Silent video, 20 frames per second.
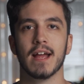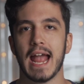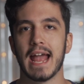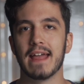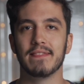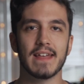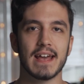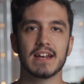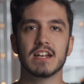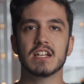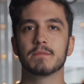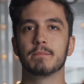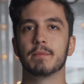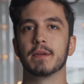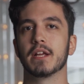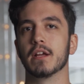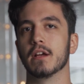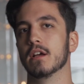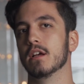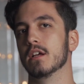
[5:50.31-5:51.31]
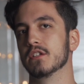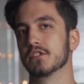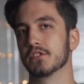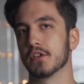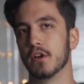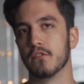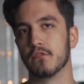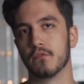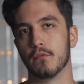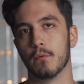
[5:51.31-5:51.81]
And that is because
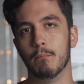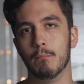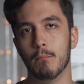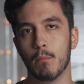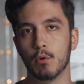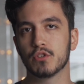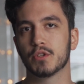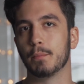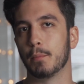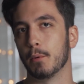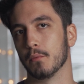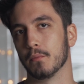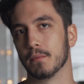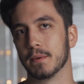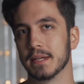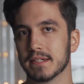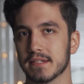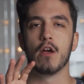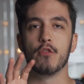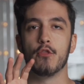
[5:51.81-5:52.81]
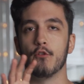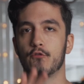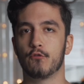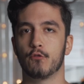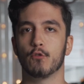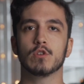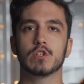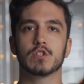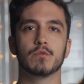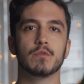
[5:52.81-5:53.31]
of multiple reasons. The
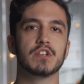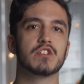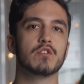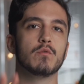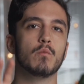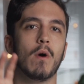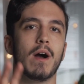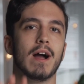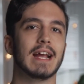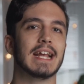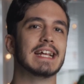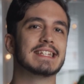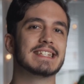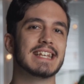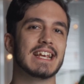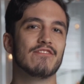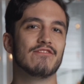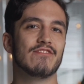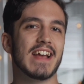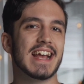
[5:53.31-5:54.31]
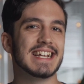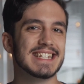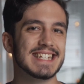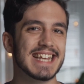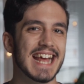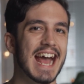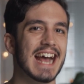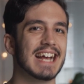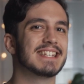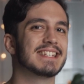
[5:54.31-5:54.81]
first reason why it's a
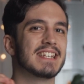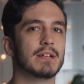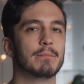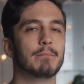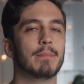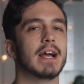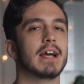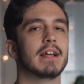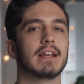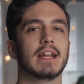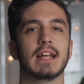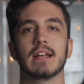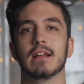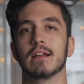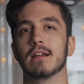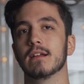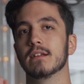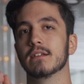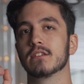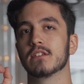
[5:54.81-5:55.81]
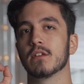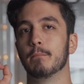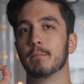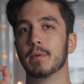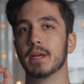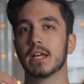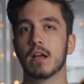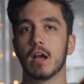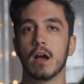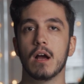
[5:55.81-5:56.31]
fantastic bet is
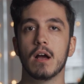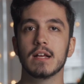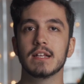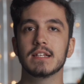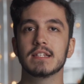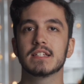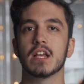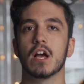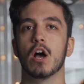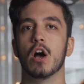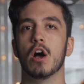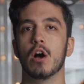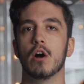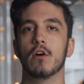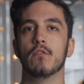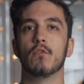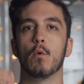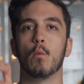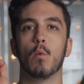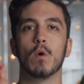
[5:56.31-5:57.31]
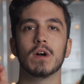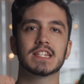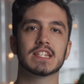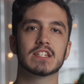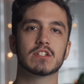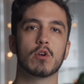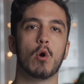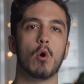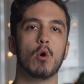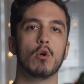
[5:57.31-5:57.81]
because of what's
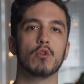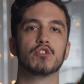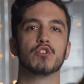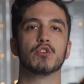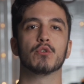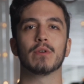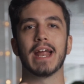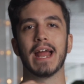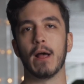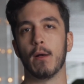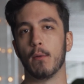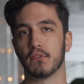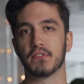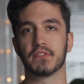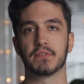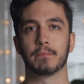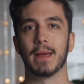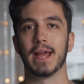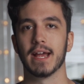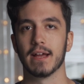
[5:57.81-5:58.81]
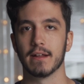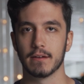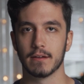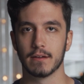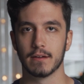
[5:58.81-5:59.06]
called your health span.